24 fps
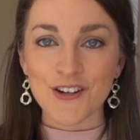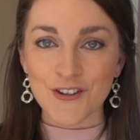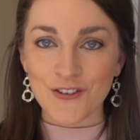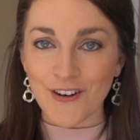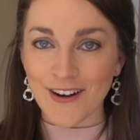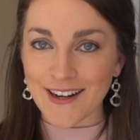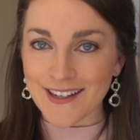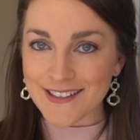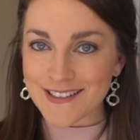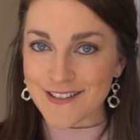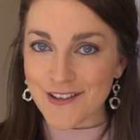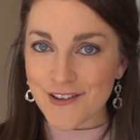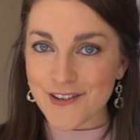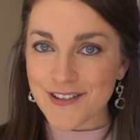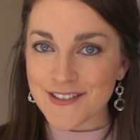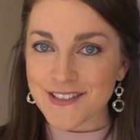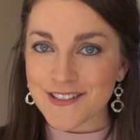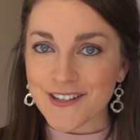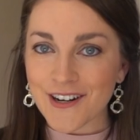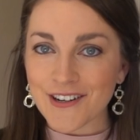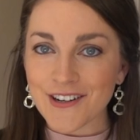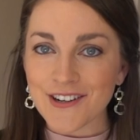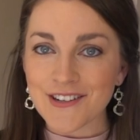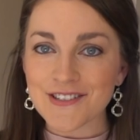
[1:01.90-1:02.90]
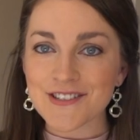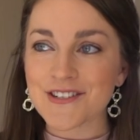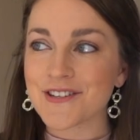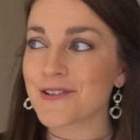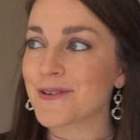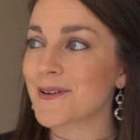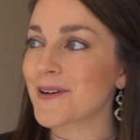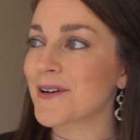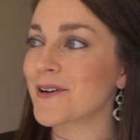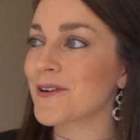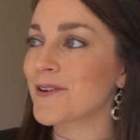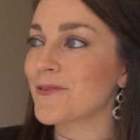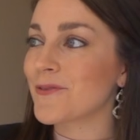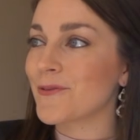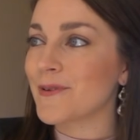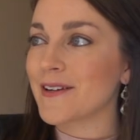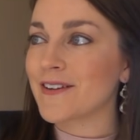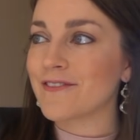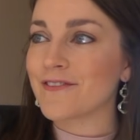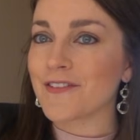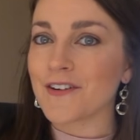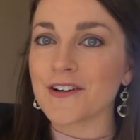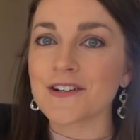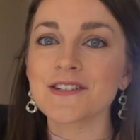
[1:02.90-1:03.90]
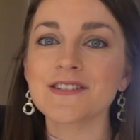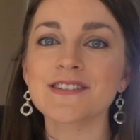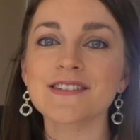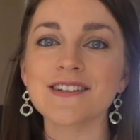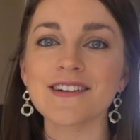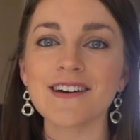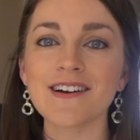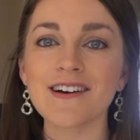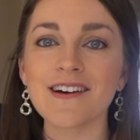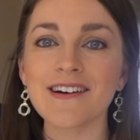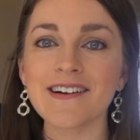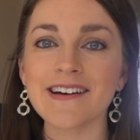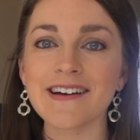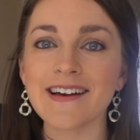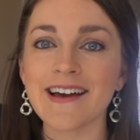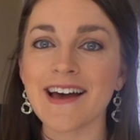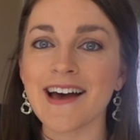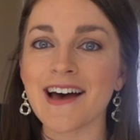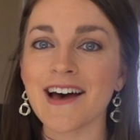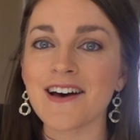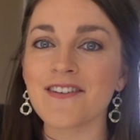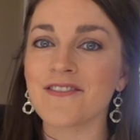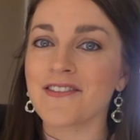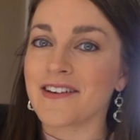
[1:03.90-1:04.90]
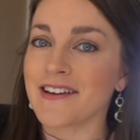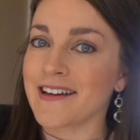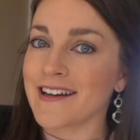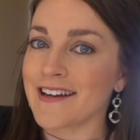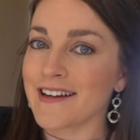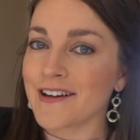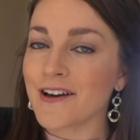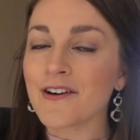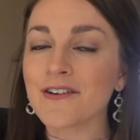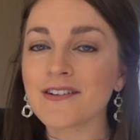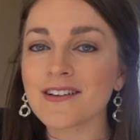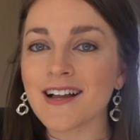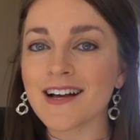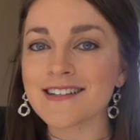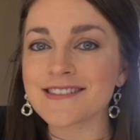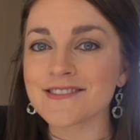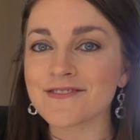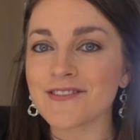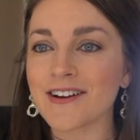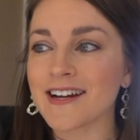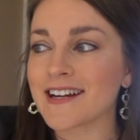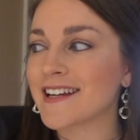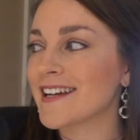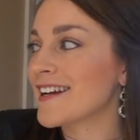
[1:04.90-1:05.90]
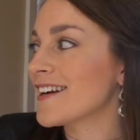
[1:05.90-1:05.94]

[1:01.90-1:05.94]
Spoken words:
Great, so to start our tour, we first have a coat closet right